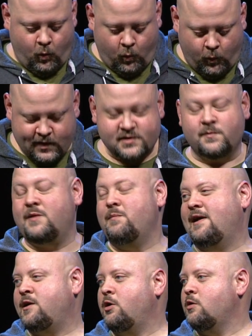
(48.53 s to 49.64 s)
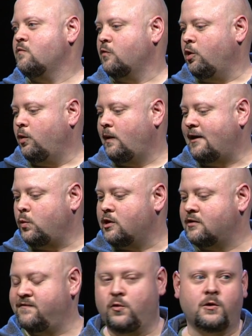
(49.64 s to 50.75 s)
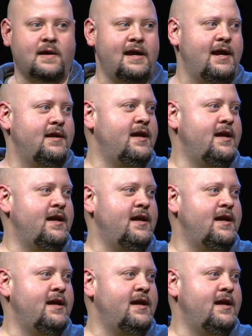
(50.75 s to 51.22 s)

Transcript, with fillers: was my current role, I work for a